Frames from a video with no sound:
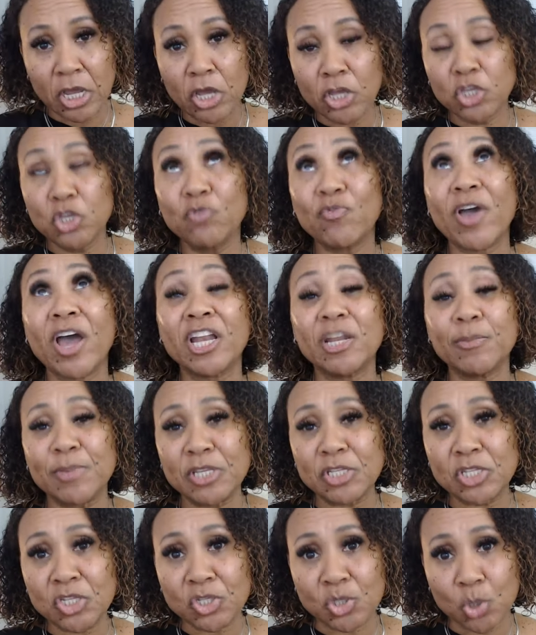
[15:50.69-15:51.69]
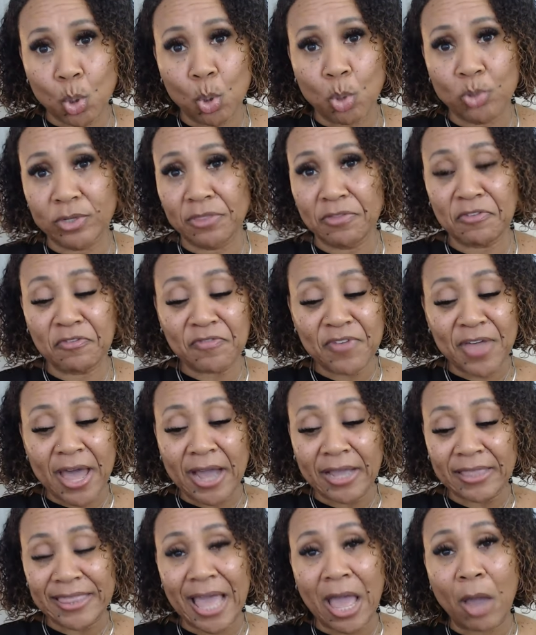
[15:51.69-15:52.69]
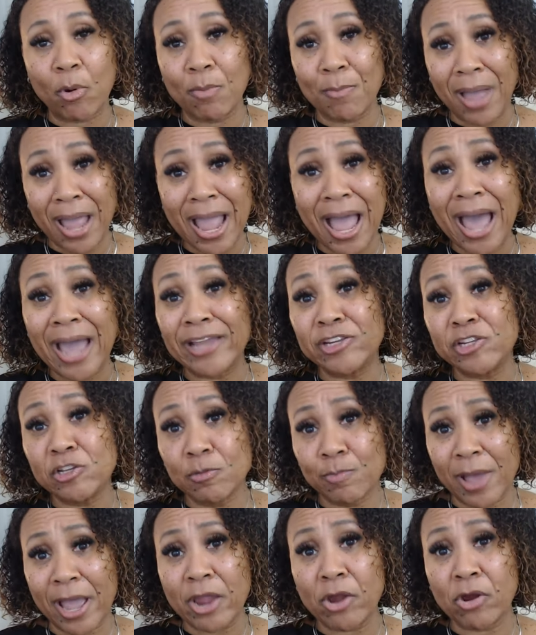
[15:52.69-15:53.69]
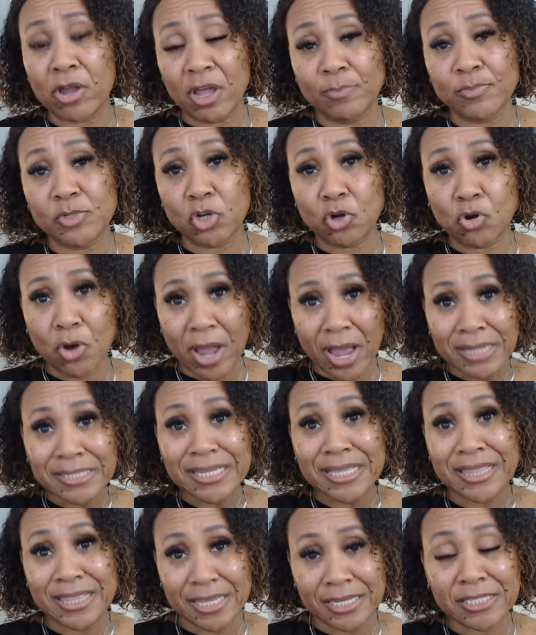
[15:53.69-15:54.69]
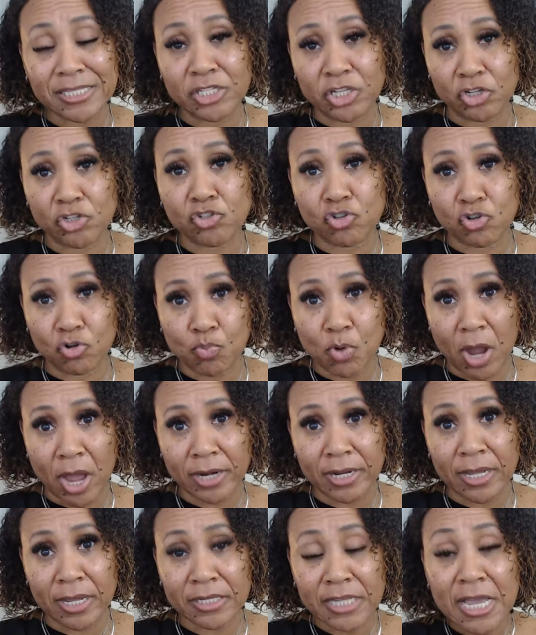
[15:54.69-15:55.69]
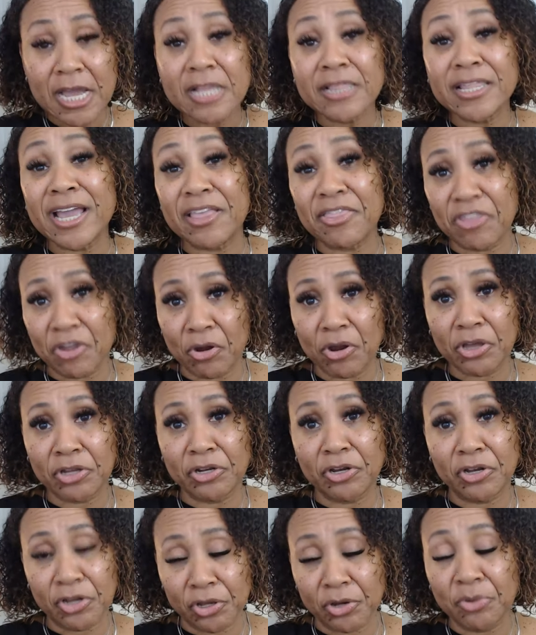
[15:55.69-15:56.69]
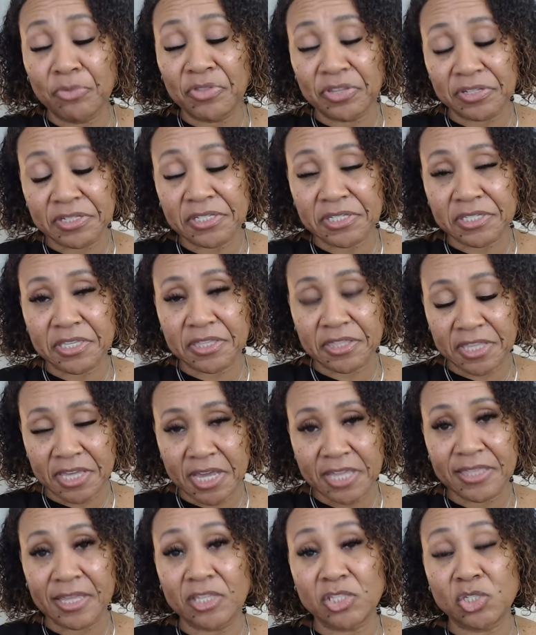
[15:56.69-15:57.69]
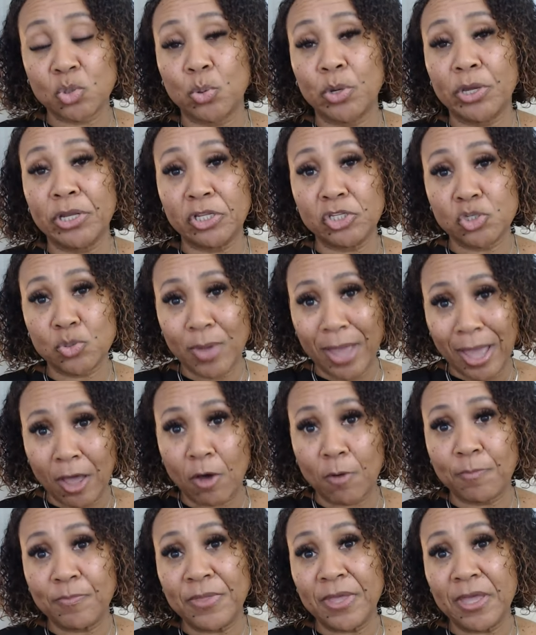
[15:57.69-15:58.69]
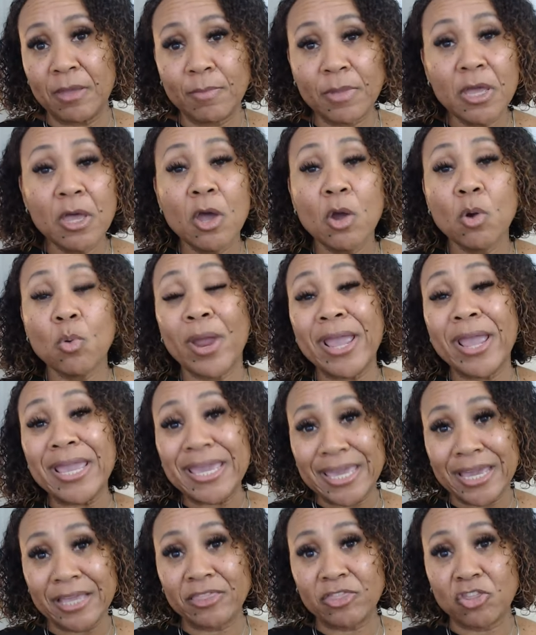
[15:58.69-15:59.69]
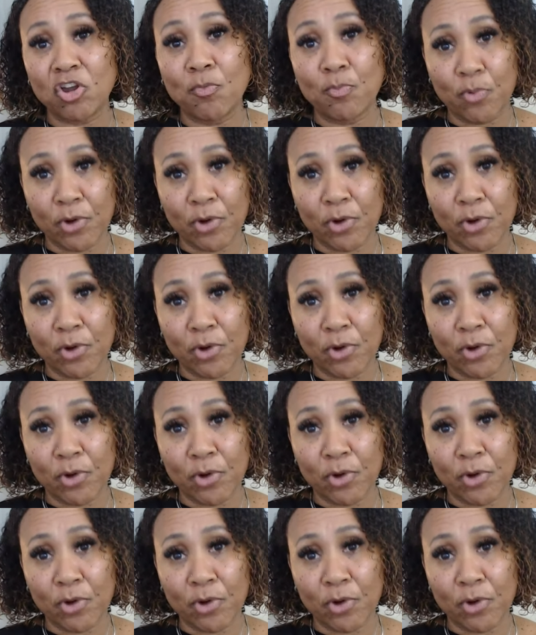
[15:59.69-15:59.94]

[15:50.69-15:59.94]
You've got to be sold on the fact that when my ideal buyer comes across this digital product, like they're going to know this is the thing that's going to help them, right, get their